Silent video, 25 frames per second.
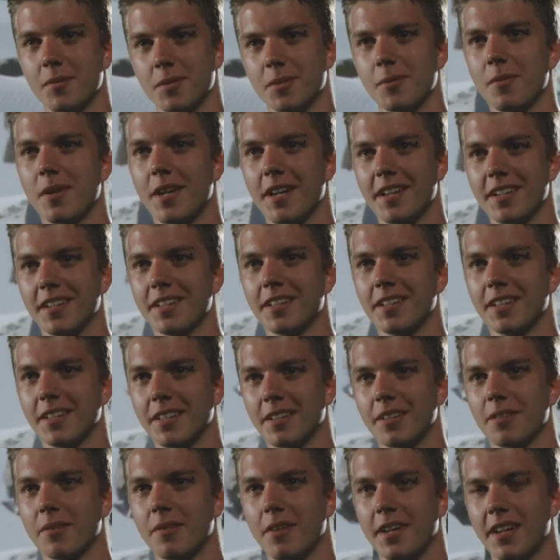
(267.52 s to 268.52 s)
quite
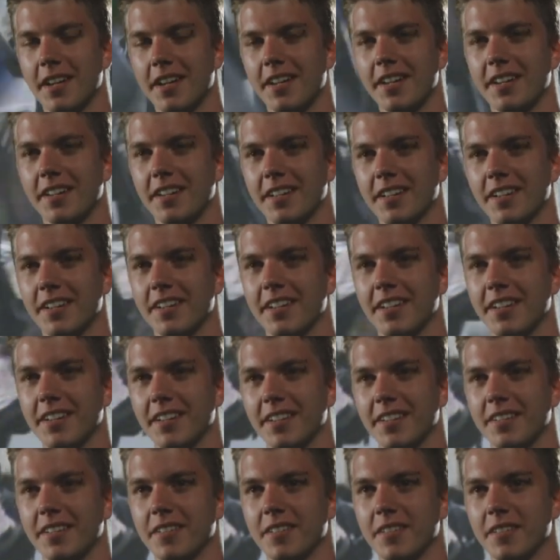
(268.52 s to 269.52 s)

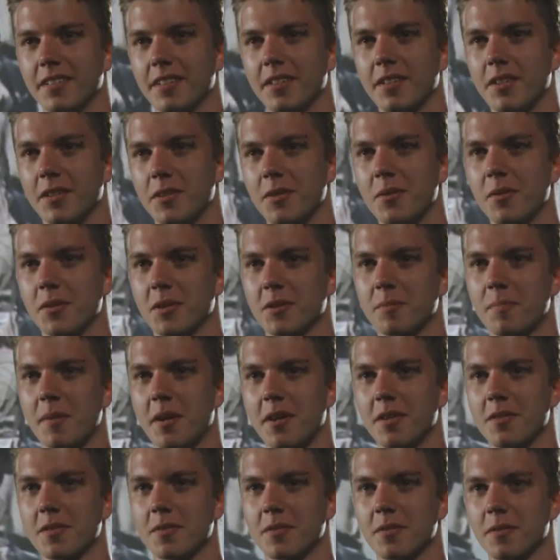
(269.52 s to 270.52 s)
a new
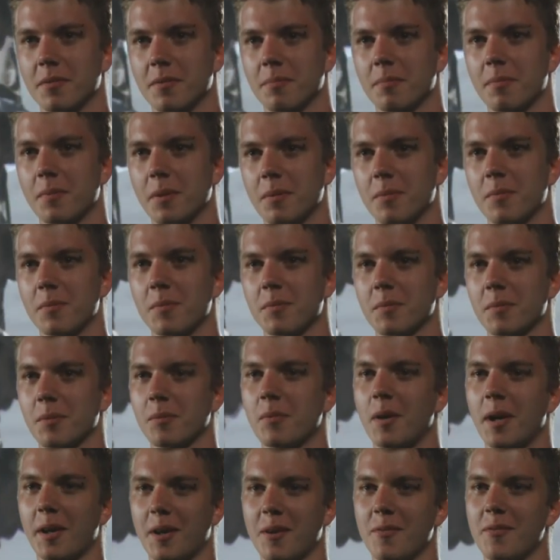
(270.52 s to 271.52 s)
experience. It was
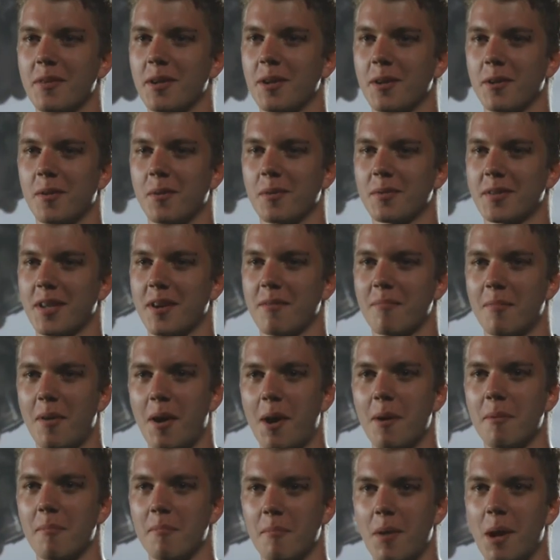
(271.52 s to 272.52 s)
quite convenient to always have
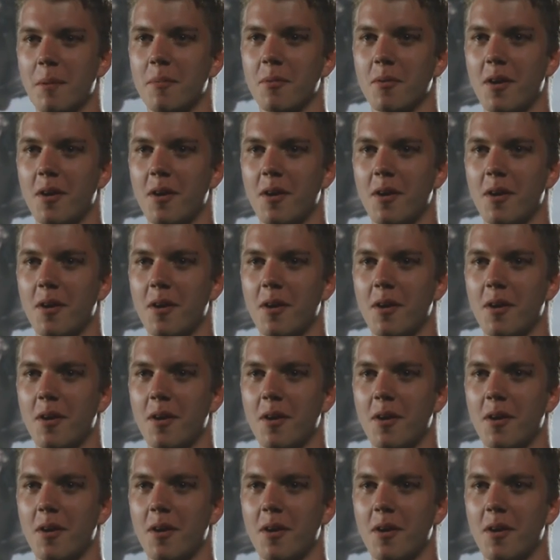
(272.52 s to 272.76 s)
mom